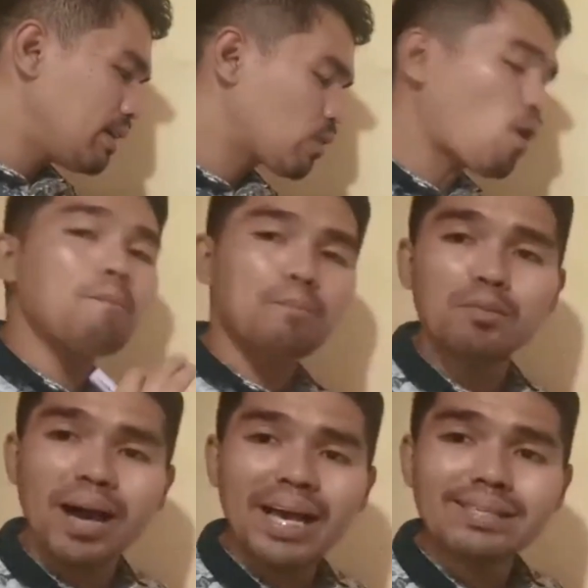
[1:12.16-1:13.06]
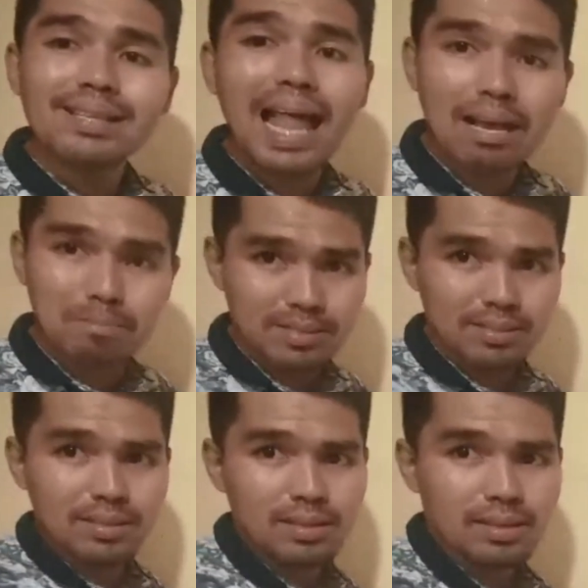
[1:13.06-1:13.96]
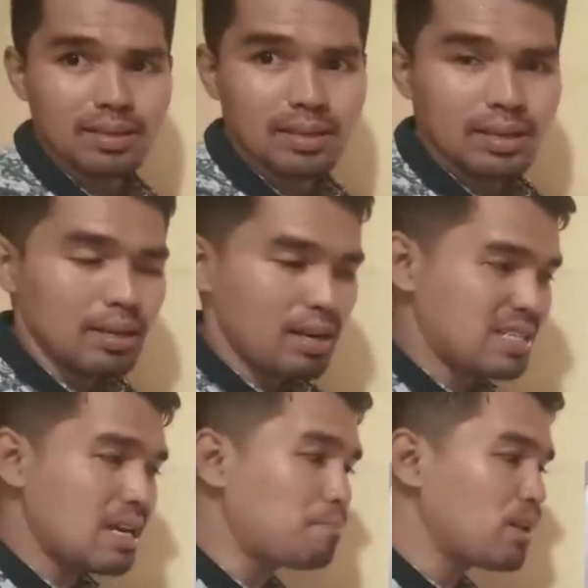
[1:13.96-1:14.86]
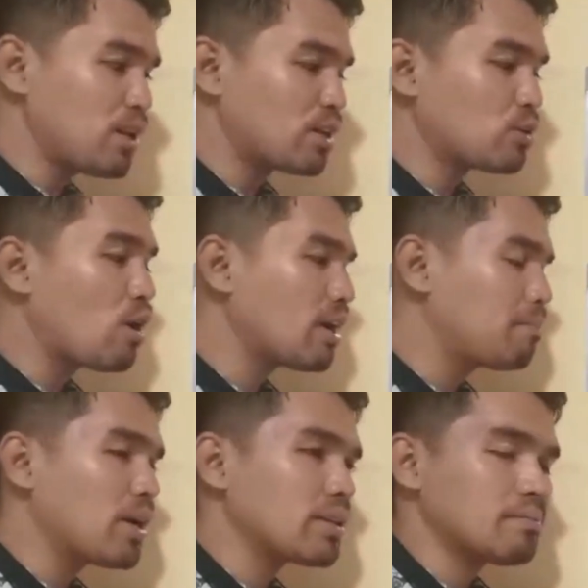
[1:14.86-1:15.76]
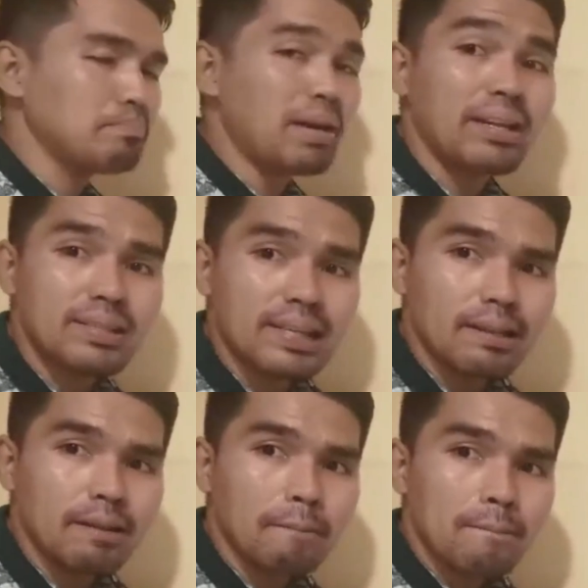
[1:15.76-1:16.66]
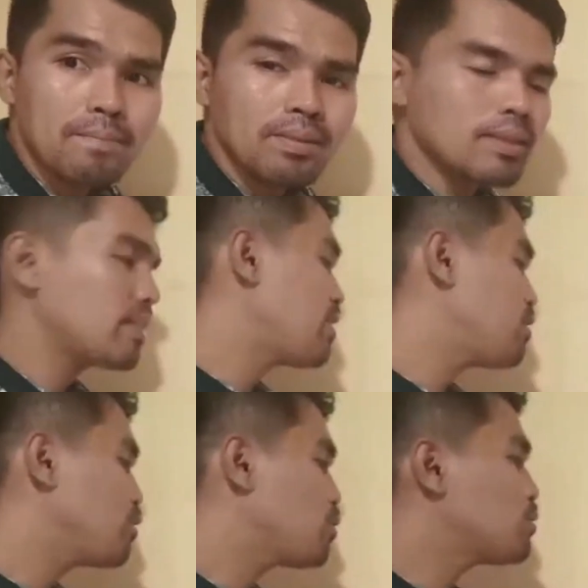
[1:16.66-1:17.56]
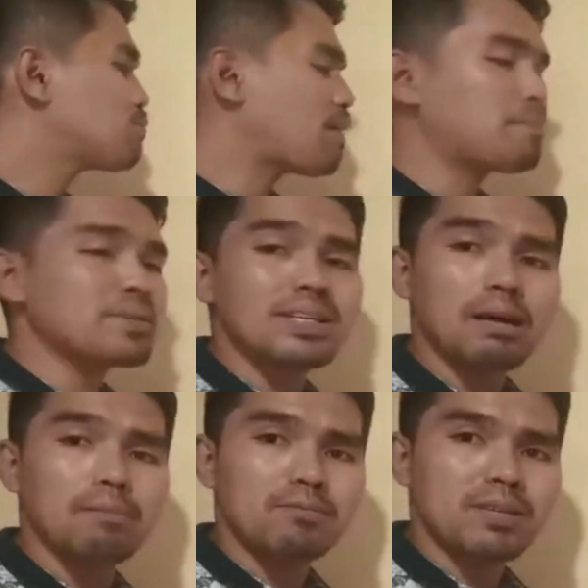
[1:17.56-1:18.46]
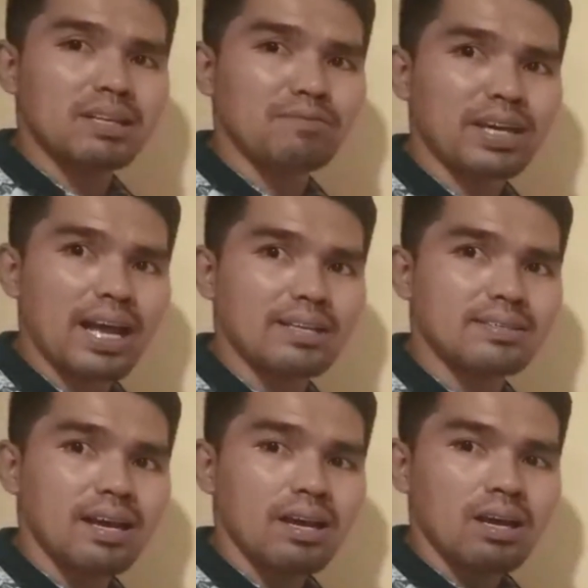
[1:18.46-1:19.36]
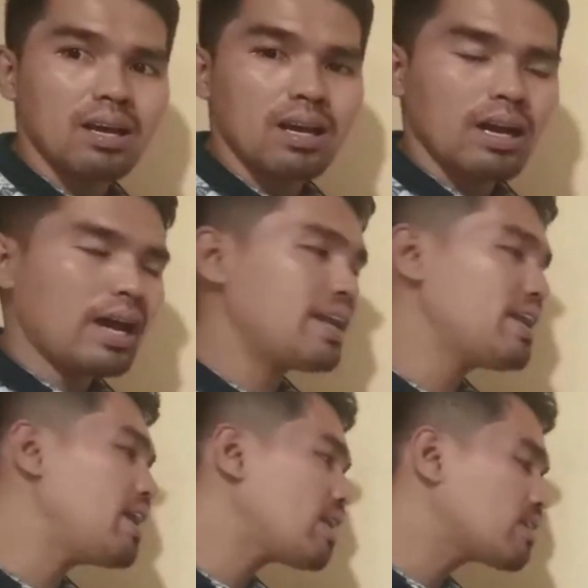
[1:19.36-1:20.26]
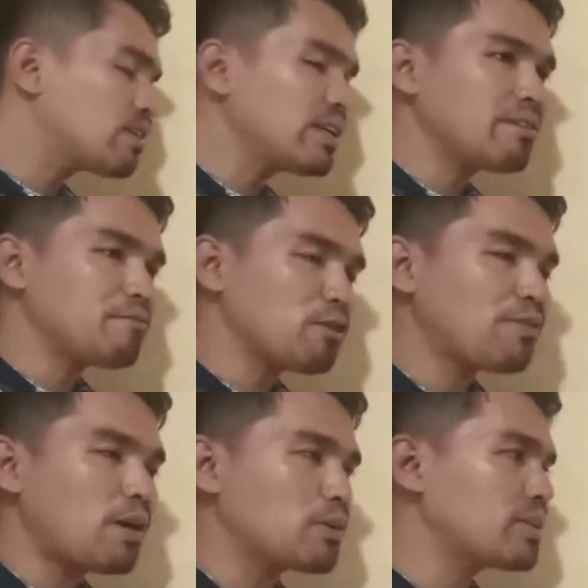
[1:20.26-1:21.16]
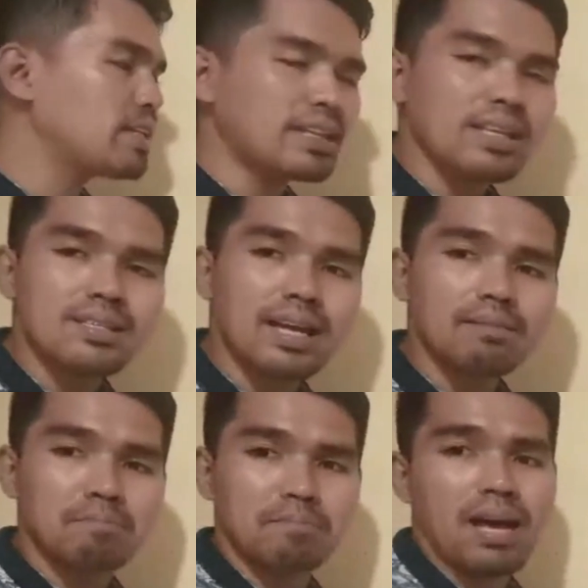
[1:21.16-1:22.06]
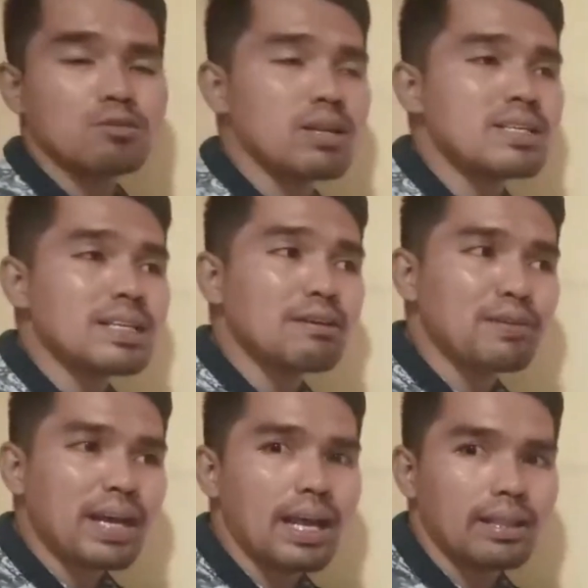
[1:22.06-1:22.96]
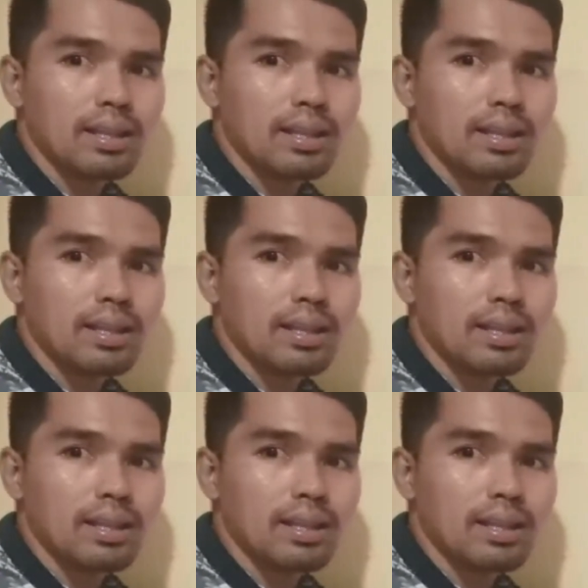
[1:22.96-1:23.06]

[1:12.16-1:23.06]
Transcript: compromise lives. Example, you're talking about medicine. Then you use 5% level of significance. And then later on, we found out that that is not actually significant